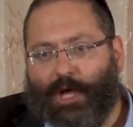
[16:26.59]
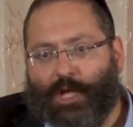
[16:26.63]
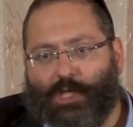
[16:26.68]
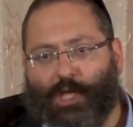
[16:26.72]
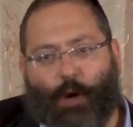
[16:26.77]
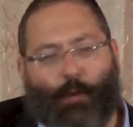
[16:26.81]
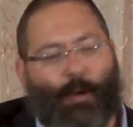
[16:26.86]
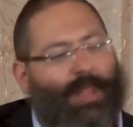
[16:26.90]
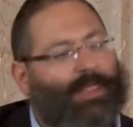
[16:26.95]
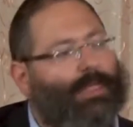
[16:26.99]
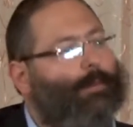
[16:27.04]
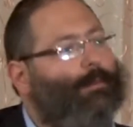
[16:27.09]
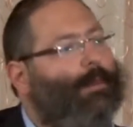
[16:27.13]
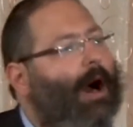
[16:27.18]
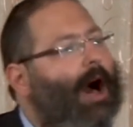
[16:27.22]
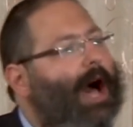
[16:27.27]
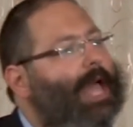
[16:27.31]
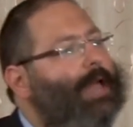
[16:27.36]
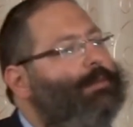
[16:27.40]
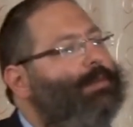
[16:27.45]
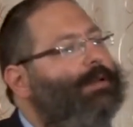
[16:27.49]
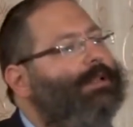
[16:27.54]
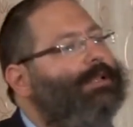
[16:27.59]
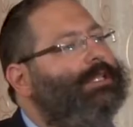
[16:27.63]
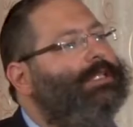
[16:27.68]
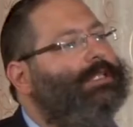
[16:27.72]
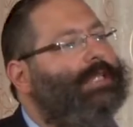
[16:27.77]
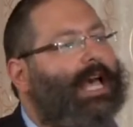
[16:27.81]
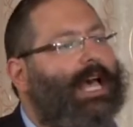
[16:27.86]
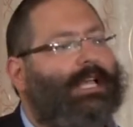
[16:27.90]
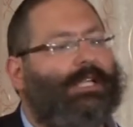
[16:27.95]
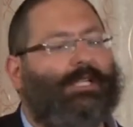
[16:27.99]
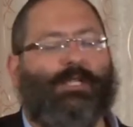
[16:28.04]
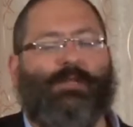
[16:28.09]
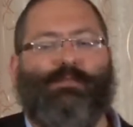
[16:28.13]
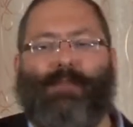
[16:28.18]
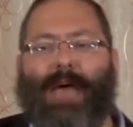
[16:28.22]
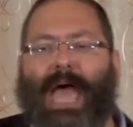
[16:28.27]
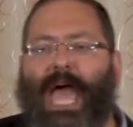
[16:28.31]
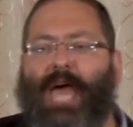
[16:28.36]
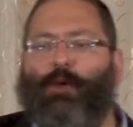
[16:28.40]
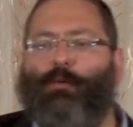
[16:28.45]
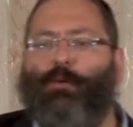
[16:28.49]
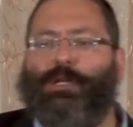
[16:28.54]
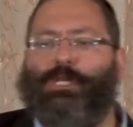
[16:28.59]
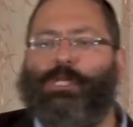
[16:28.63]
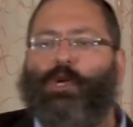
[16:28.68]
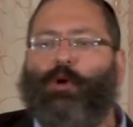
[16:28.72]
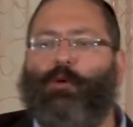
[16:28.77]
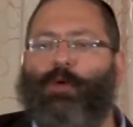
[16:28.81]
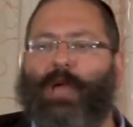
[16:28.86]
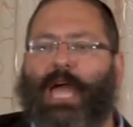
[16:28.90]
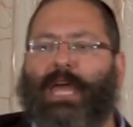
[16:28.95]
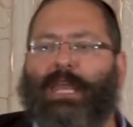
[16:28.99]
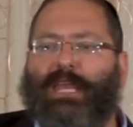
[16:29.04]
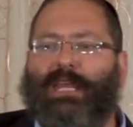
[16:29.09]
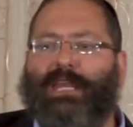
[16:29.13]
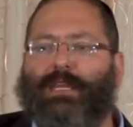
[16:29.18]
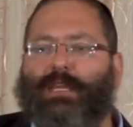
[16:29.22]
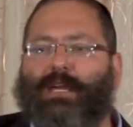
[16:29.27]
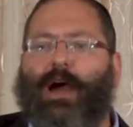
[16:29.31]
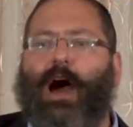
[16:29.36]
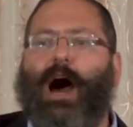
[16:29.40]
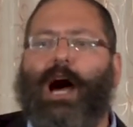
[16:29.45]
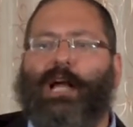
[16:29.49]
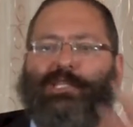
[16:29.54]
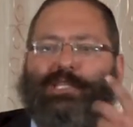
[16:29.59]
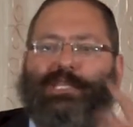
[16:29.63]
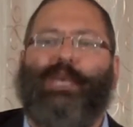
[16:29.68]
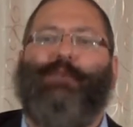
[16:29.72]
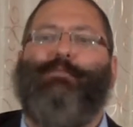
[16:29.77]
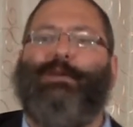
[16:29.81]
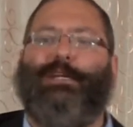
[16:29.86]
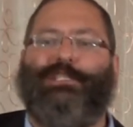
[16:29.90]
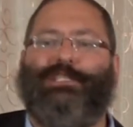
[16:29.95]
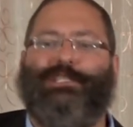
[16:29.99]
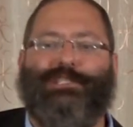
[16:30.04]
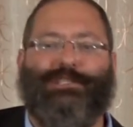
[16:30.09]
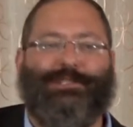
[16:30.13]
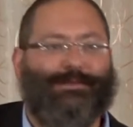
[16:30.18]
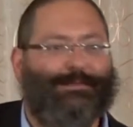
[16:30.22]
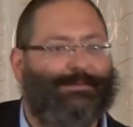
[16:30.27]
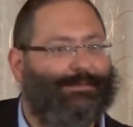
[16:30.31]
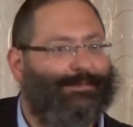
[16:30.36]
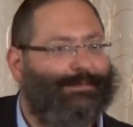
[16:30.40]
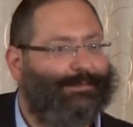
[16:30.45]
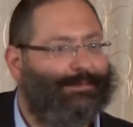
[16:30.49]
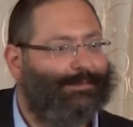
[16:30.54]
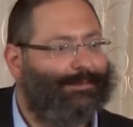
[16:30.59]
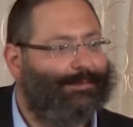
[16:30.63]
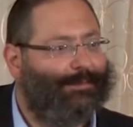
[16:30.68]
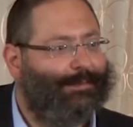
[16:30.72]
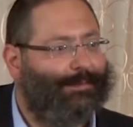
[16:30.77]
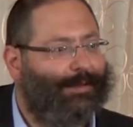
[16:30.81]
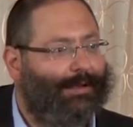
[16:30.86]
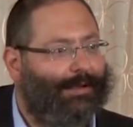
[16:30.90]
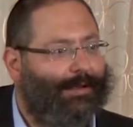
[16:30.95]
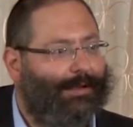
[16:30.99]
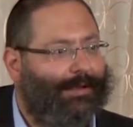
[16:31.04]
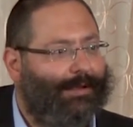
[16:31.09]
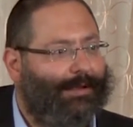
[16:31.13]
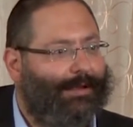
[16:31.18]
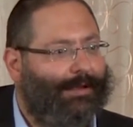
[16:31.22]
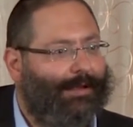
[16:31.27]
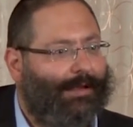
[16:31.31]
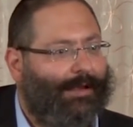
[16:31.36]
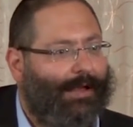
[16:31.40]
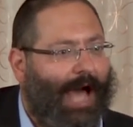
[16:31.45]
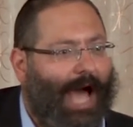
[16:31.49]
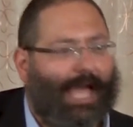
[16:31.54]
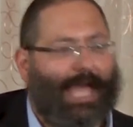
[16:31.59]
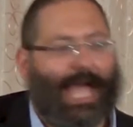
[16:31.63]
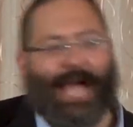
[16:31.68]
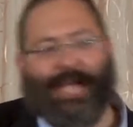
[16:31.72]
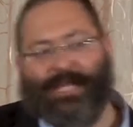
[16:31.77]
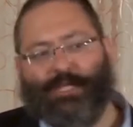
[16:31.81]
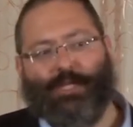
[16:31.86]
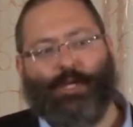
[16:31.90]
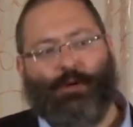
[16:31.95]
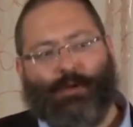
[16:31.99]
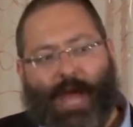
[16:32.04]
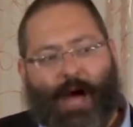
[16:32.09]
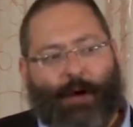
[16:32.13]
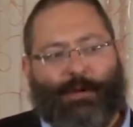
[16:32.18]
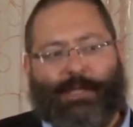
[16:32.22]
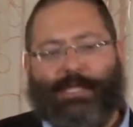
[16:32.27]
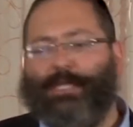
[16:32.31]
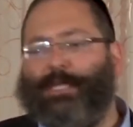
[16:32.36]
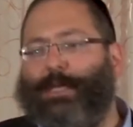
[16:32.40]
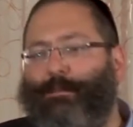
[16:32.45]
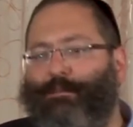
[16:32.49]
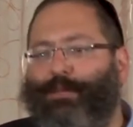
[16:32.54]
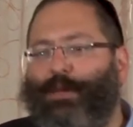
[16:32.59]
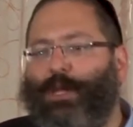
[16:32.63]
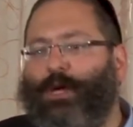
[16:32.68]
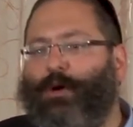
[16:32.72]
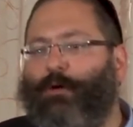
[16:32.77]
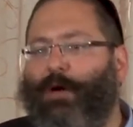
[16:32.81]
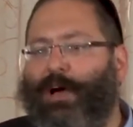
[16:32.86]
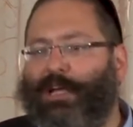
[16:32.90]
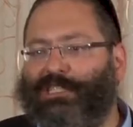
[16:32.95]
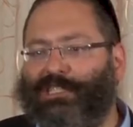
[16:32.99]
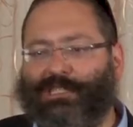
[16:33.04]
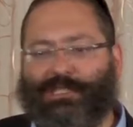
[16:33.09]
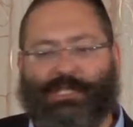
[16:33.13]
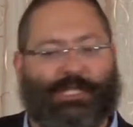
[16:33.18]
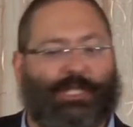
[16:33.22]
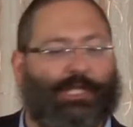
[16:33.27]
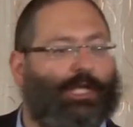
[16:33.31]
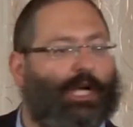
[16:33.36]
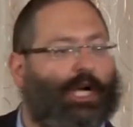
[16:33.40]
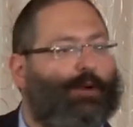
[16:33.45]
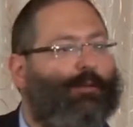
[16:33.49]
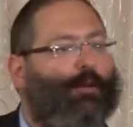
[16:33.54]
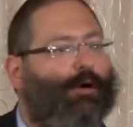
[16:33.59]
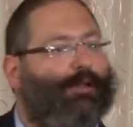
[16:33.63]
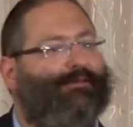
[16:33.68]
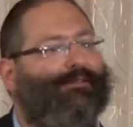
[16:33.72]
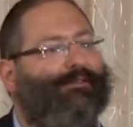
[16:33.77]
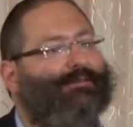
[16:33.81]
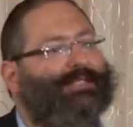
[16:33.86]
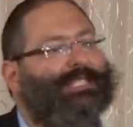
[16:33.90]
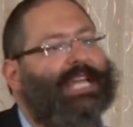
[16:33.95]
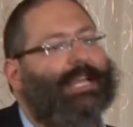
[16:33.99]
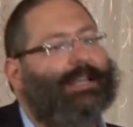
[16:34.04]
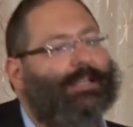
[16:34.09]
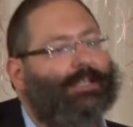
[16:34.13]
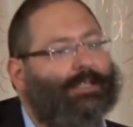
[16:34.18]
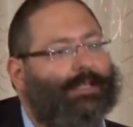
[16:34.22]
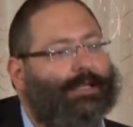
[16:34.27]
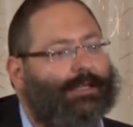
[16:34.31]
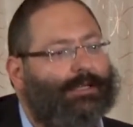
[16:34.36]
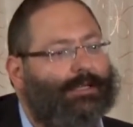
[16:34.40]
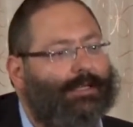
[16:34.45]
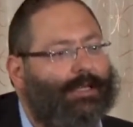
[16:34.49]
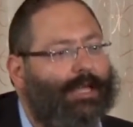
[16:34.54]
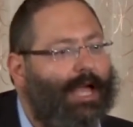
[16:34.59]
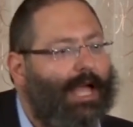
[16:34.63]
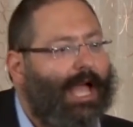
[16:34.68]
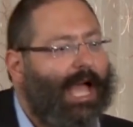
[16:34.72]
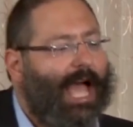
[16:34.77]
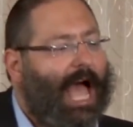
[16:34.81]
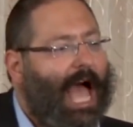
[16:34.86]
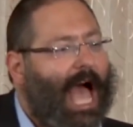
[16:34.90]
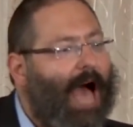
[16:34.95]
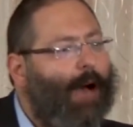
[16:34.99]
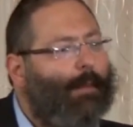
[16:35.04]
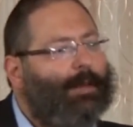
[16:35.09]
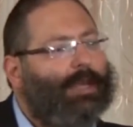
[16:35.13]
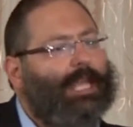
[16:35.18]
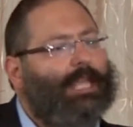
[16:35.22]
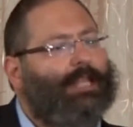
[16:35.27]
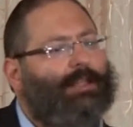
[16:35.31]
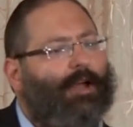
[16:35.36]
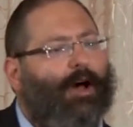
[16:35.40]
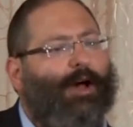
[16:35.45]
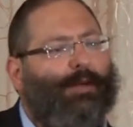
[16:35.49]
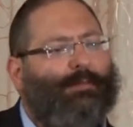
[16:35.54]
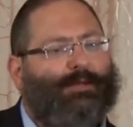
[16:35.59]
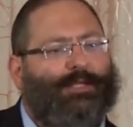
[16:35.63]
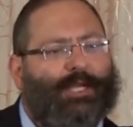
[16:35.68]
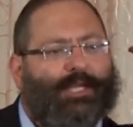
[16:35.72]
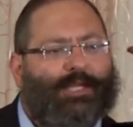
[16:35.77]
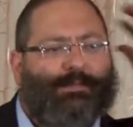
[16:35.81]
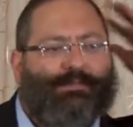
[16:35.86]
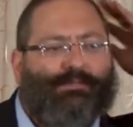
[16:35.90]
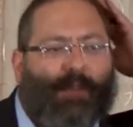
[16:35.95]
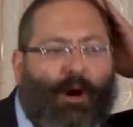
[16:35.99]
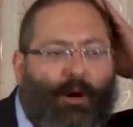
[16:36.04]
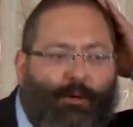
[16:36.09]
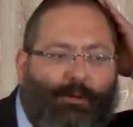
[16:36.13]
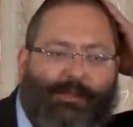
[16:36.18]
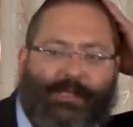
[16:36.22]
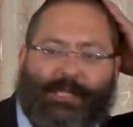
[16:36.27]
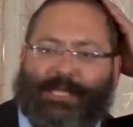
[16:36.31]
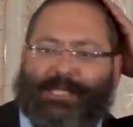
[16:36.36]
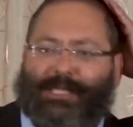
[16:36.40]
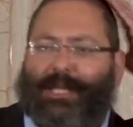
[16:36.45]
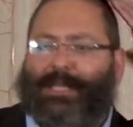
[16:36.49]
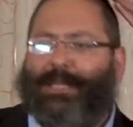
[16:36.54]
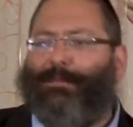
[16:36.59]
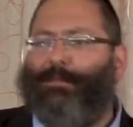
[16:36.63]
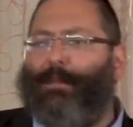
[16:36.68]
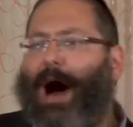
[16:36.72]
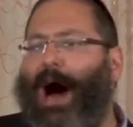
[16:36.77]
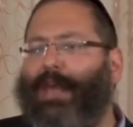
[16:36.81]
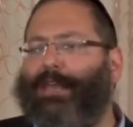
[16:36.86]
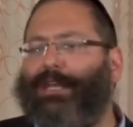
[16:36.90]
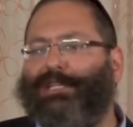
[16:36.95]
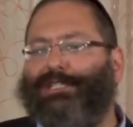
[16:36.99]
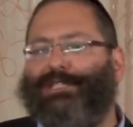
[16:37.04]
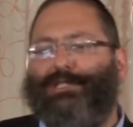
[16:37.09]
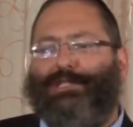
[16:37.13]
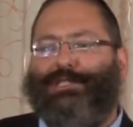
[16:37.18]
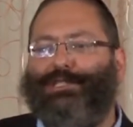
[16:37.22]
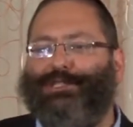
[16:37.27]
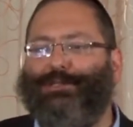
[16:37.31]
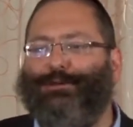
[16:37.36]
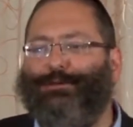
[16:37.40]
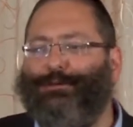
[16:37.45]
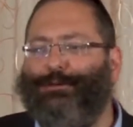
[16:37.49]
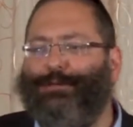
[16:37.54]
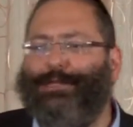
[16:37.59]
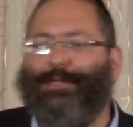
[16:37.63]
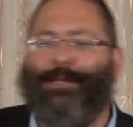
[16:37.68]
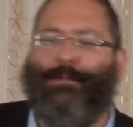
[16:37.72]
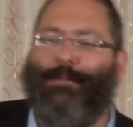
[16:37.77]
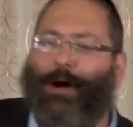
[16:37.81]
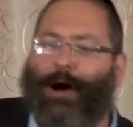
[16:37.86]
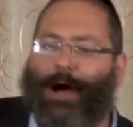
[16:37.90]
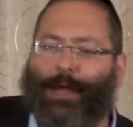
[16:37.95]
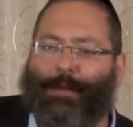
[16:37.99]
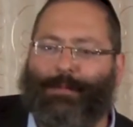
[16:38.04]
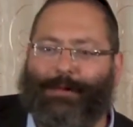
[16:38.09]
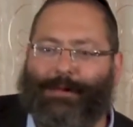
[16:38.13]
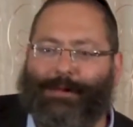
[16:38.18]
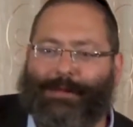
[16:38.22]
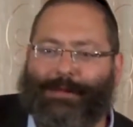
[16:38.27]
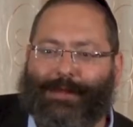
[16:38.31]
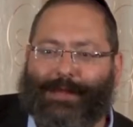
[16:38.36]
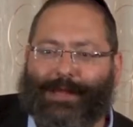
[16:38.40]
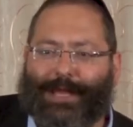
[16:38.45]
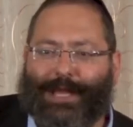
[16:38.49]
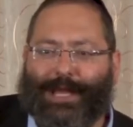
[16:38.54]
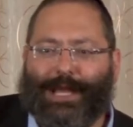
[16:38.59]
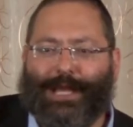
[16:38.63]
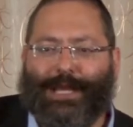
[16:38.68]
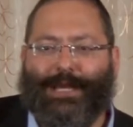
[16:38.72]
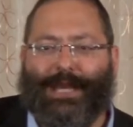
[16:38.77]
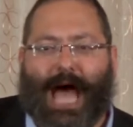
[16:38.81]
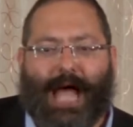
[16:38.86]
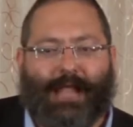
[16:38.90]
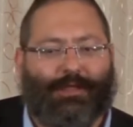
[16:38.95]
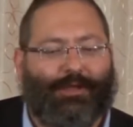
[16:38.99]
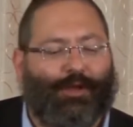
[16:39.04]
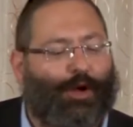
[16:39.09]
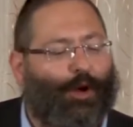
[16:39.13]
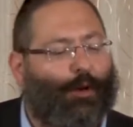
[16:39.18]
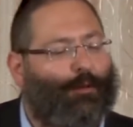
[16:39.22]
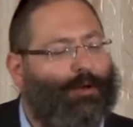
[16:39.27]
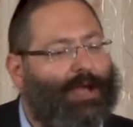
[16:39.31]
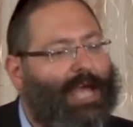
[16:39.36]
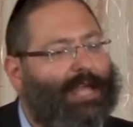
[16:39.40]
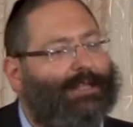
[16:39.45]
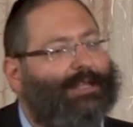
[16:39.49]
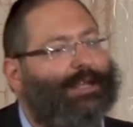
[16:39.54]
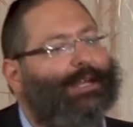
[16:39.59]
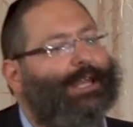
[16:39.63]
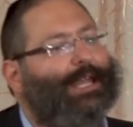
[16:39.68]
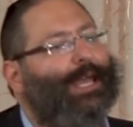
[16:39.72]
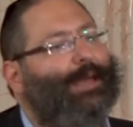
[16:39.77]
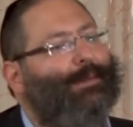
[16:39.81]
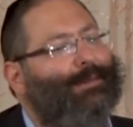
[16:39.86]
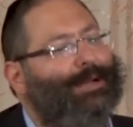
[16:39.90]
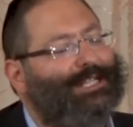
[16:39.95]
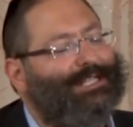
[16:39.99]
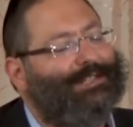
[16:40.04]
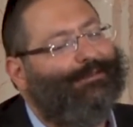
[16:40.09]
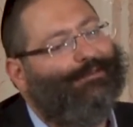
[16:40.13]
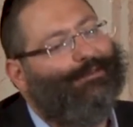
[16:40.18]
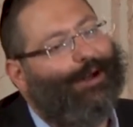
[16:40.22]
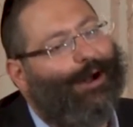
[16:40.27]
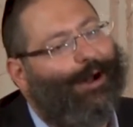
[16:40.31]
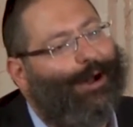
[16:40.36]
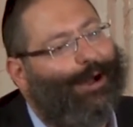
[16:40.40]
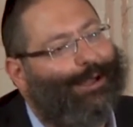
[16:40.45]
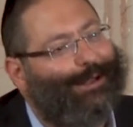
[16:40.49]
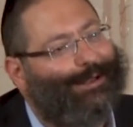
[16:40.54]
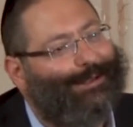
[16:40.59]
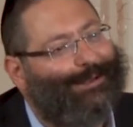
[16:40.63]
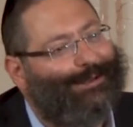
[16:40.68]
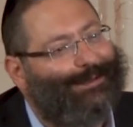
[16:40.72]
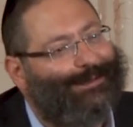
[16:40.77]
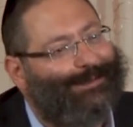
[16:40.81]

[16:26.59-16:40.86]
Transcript: So when the Bible says man was created in God's image, I ask you now a simple question. This is a quote from Genesis. How many times does Moses admonish the Jews in the Bible not to create an image of God?